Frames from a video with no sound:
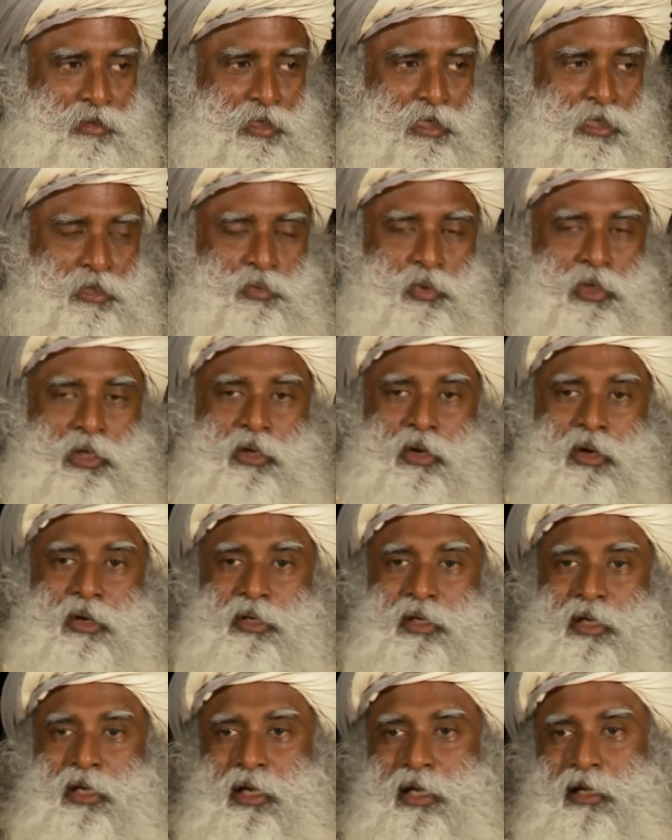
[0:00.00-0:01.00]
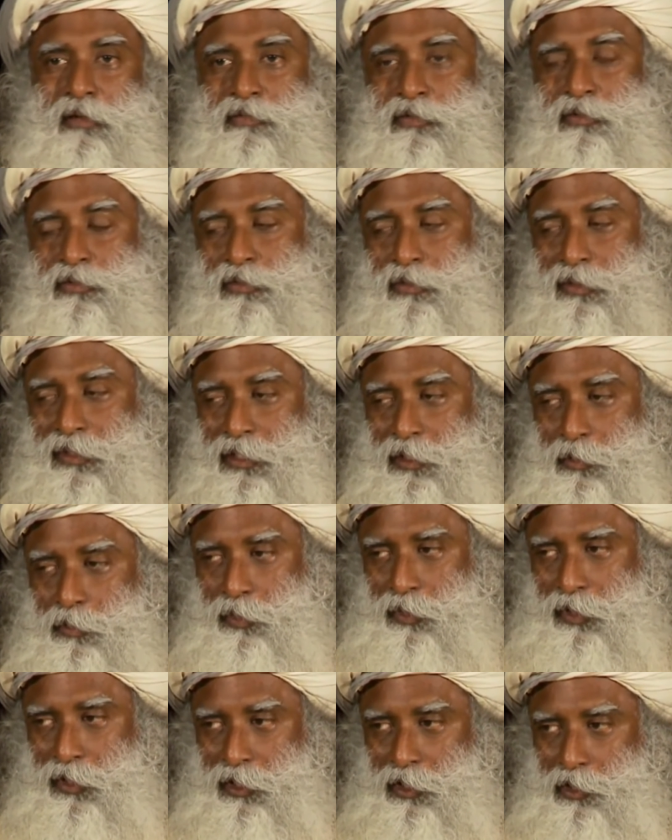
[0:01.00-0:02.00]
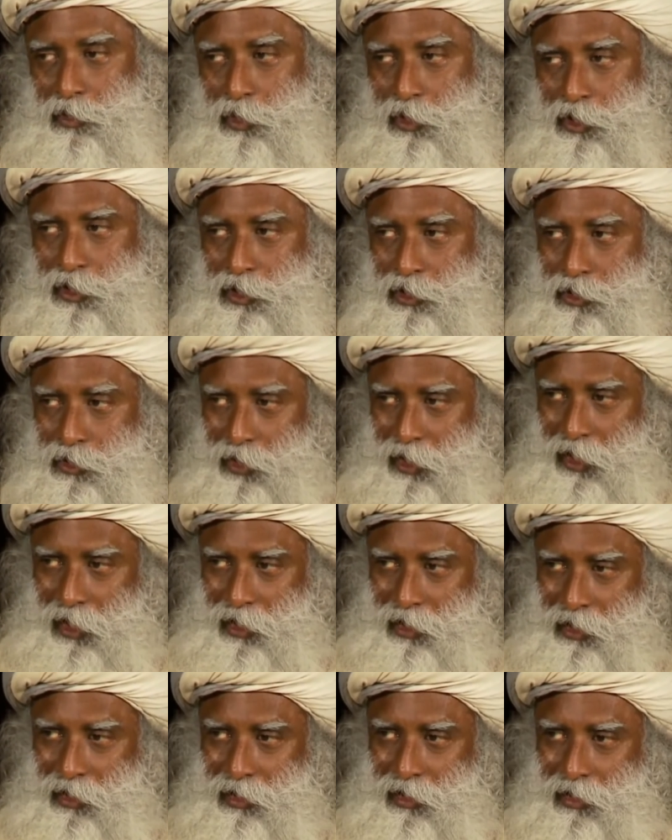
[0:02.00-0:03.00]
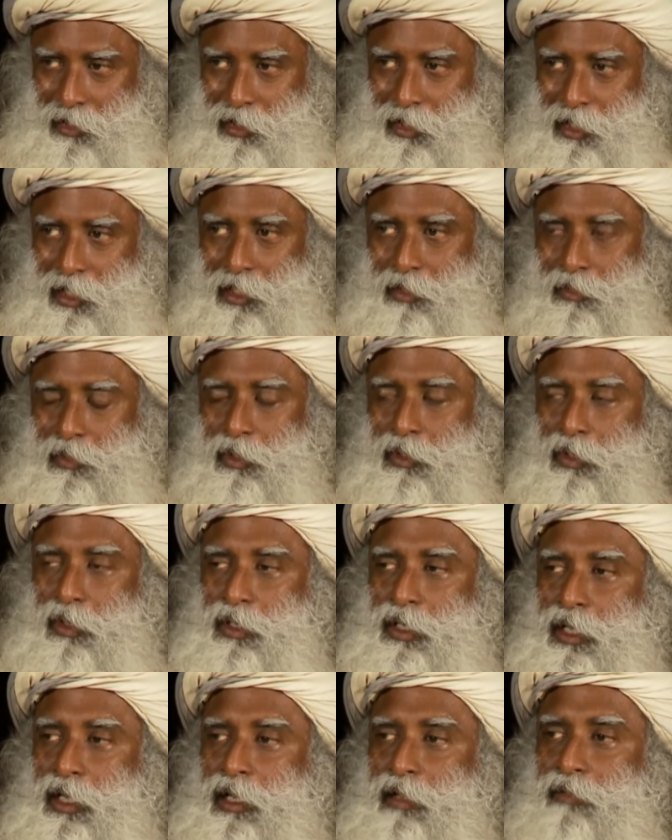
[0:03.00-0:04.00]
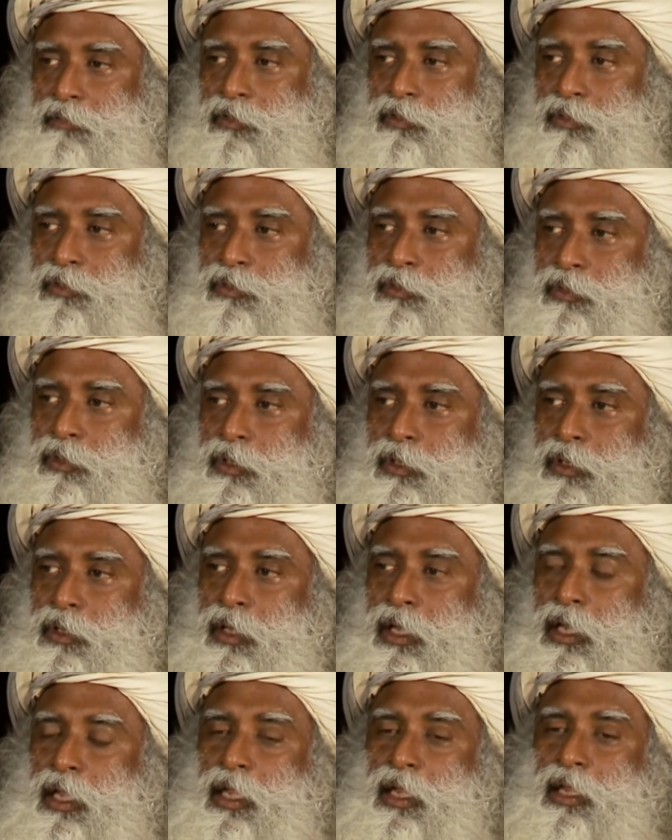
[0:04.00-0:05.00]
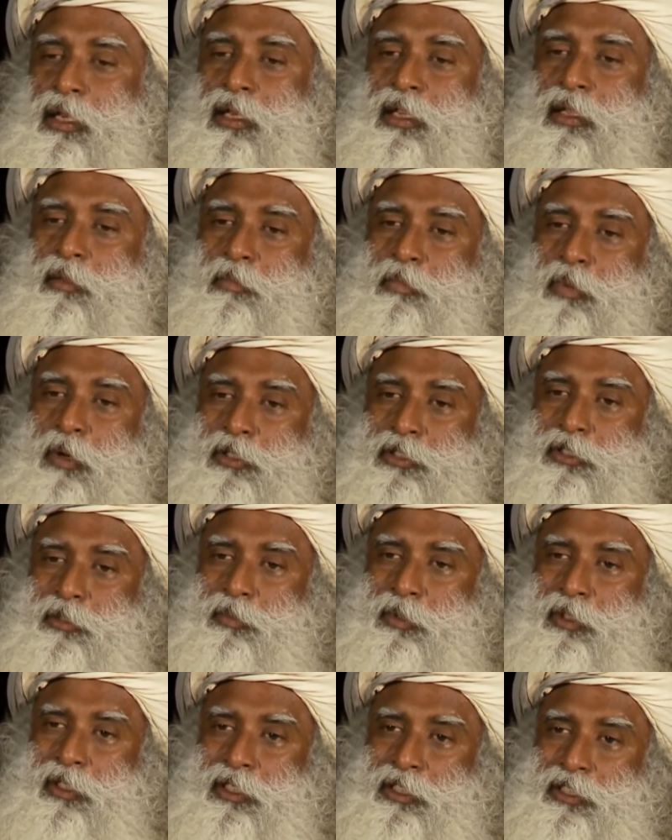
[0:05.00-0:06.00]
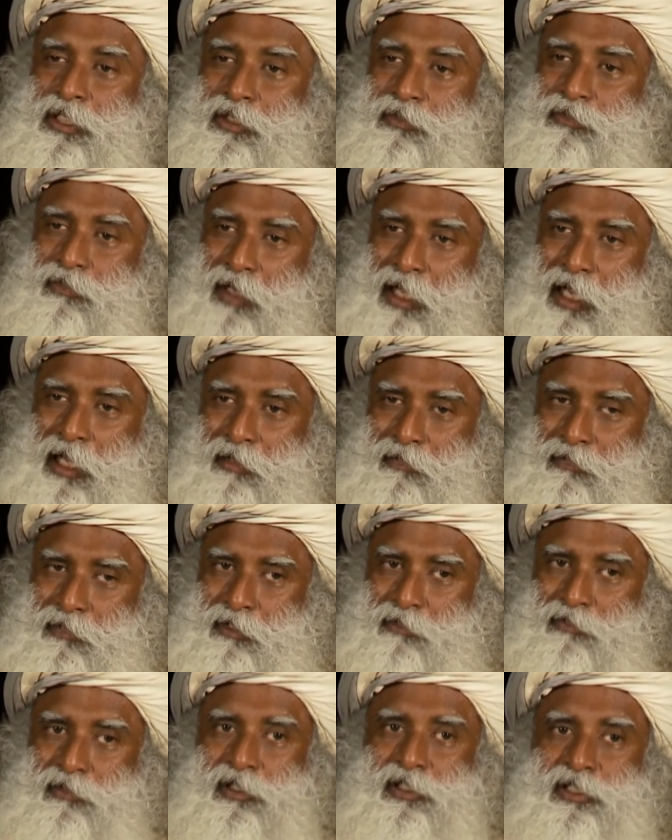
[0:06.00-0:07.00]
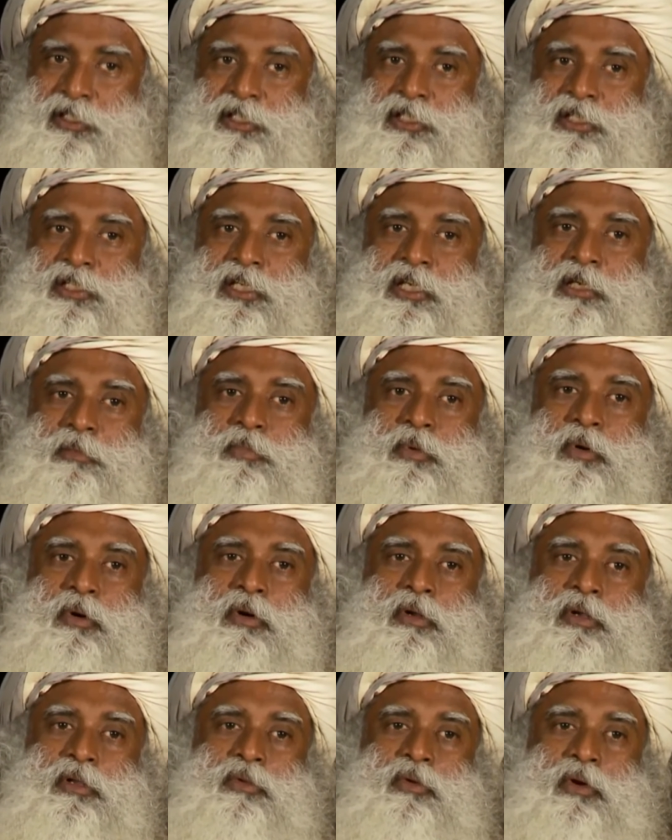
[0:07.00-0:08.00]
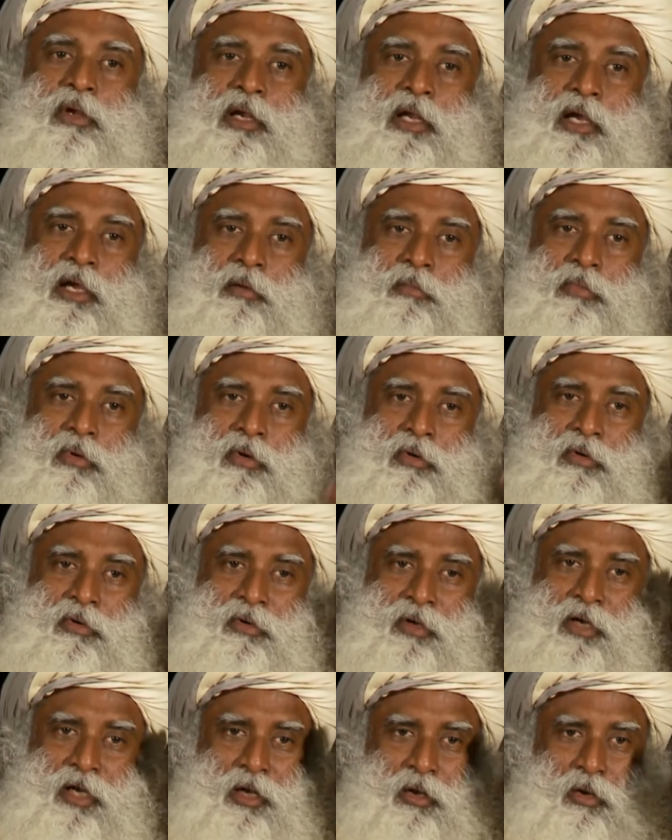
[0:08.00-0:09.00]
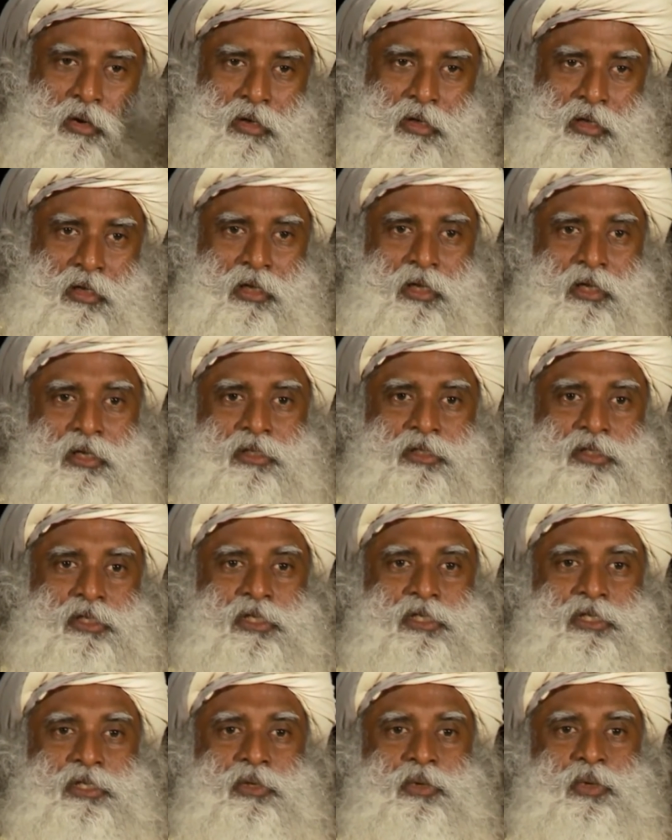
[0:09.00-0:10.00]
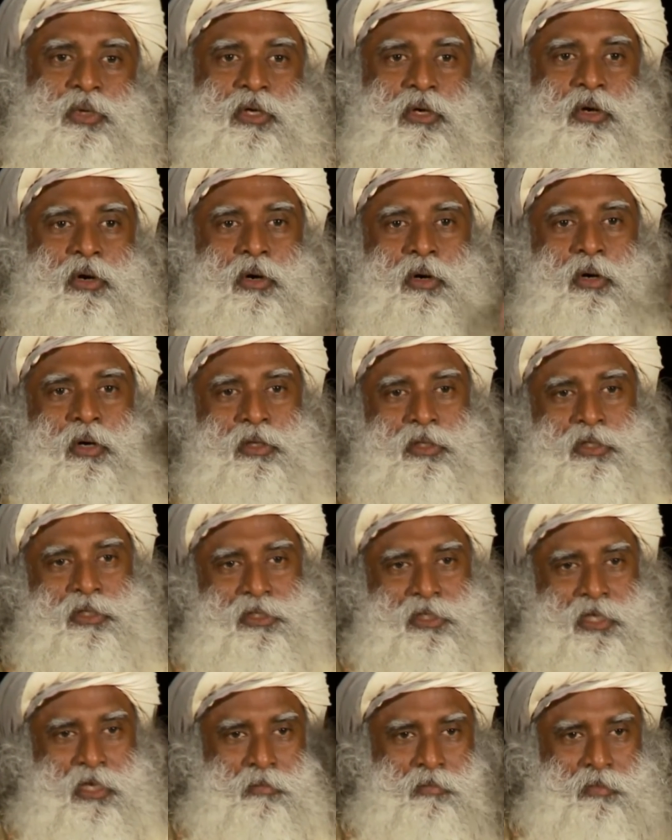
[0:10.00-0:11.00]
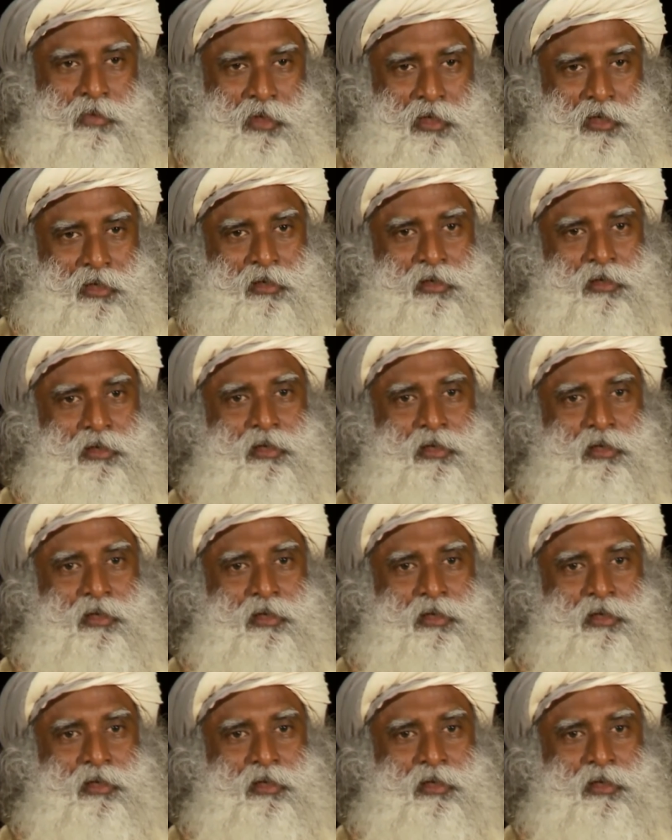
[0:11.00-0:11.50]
It will not allow you to experience what is today. It will not allow you any possibility of life, it will just keep on, you are like a broken record, just going on the same thing.